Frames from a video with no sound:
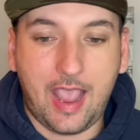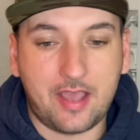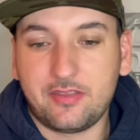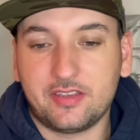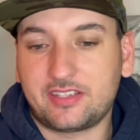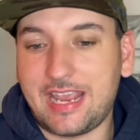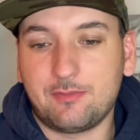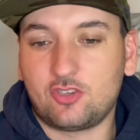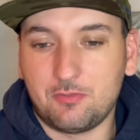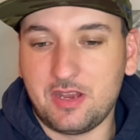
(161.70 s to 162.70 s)
This game
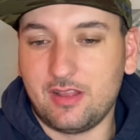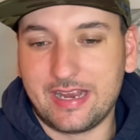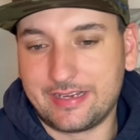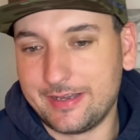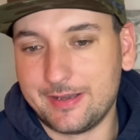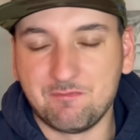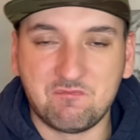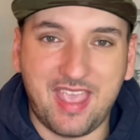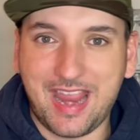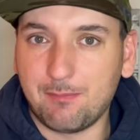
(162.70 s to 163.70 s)
should be like a
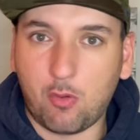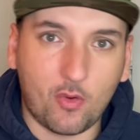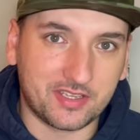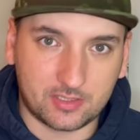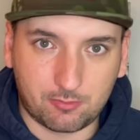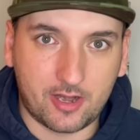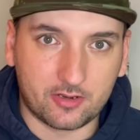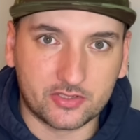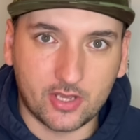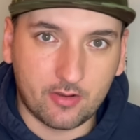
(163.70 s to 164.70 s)
eight point spread
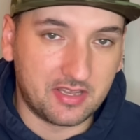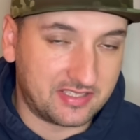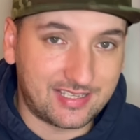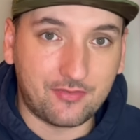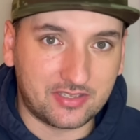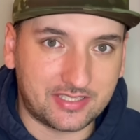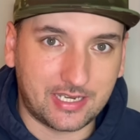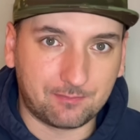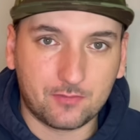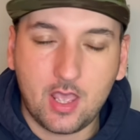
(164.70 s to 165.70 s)
or so, and it's
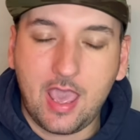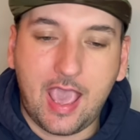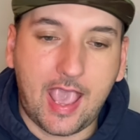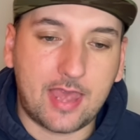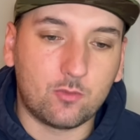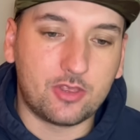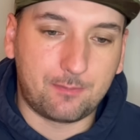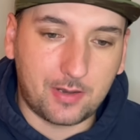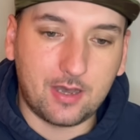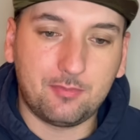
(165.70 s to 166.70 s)
17. And when the
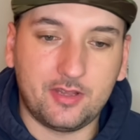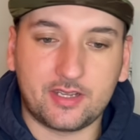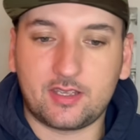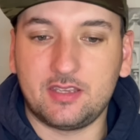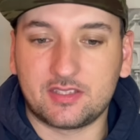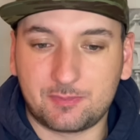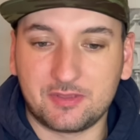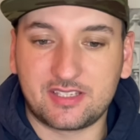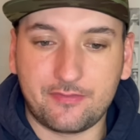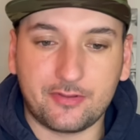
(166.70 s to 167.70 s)
public is
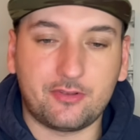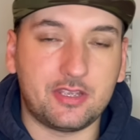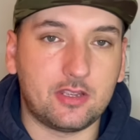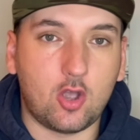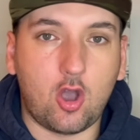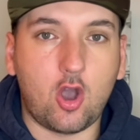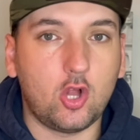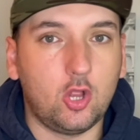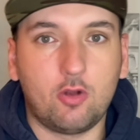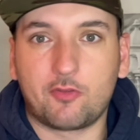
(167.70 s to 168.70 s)
specifically
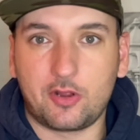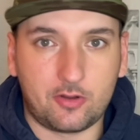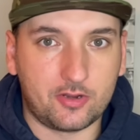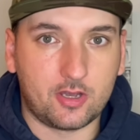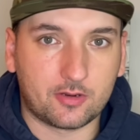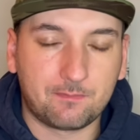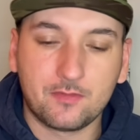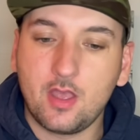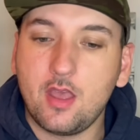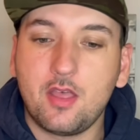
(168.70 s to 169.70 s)
all over an underdog,
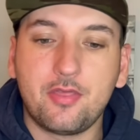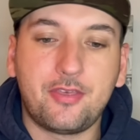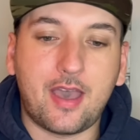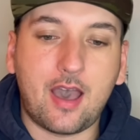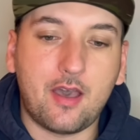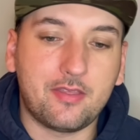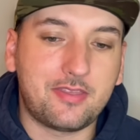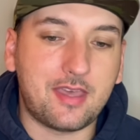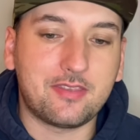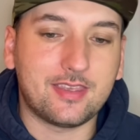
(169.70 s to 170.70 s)
that,
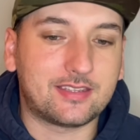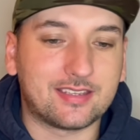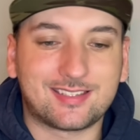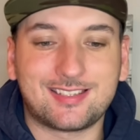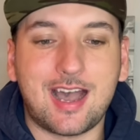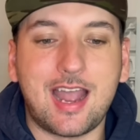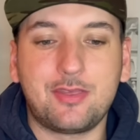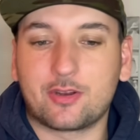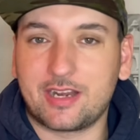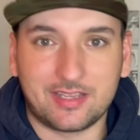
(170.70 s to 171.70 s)
that it's a sign
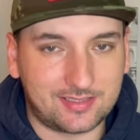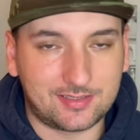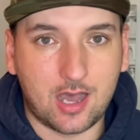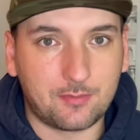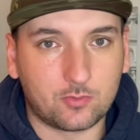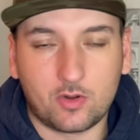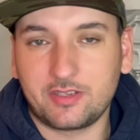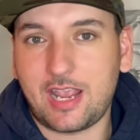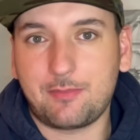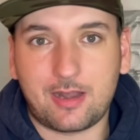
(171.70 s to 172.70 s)
they're going to get stomped. One
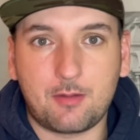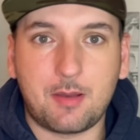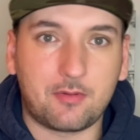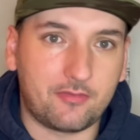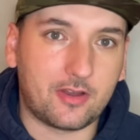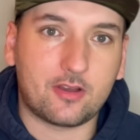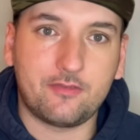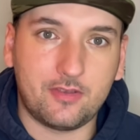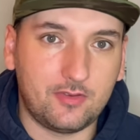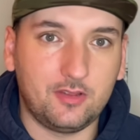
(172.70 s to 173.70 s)
game that I remember very
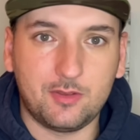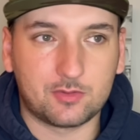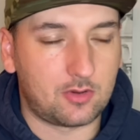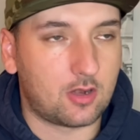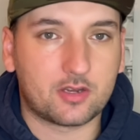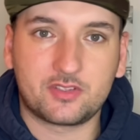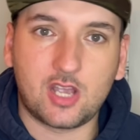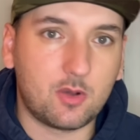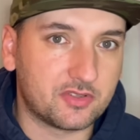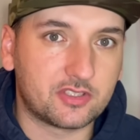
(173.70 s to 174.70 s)
vividly was when
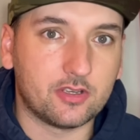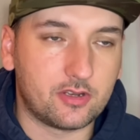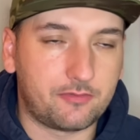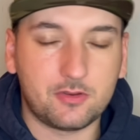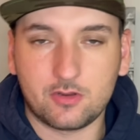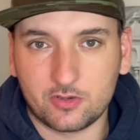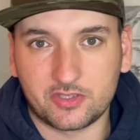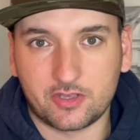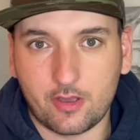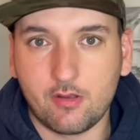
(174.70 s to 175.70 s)
Arkansas was good a few years
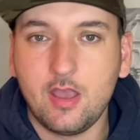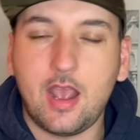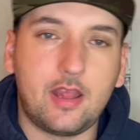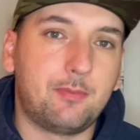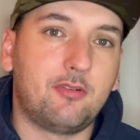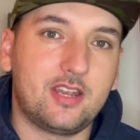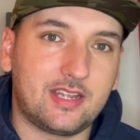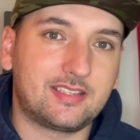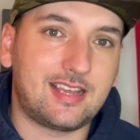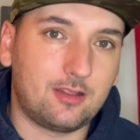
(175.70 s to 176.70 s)
ago, and they played
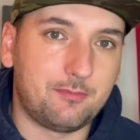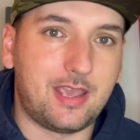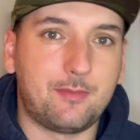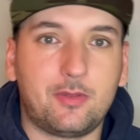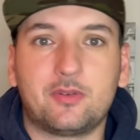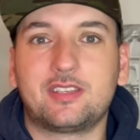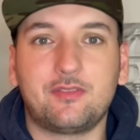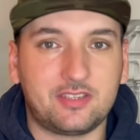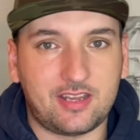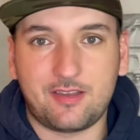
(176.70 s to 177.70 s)
against Alabama. And they were
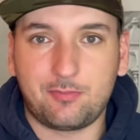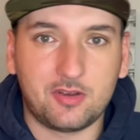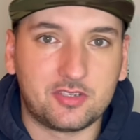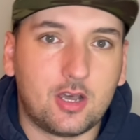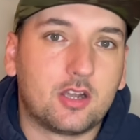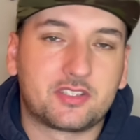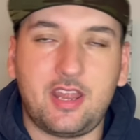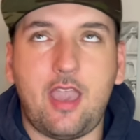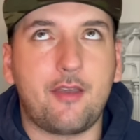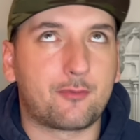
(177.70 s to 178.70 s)
17 and a half point dogs, and
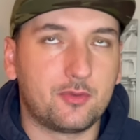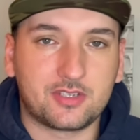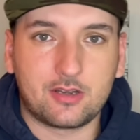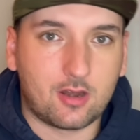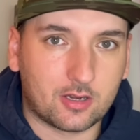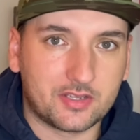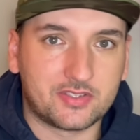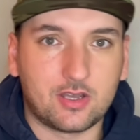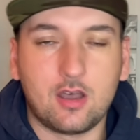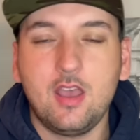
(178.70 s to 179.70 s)
everyone was on
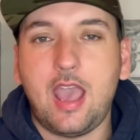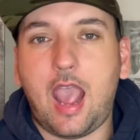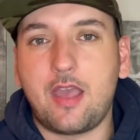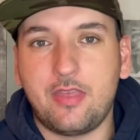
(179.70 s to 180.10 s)
Arkansas. And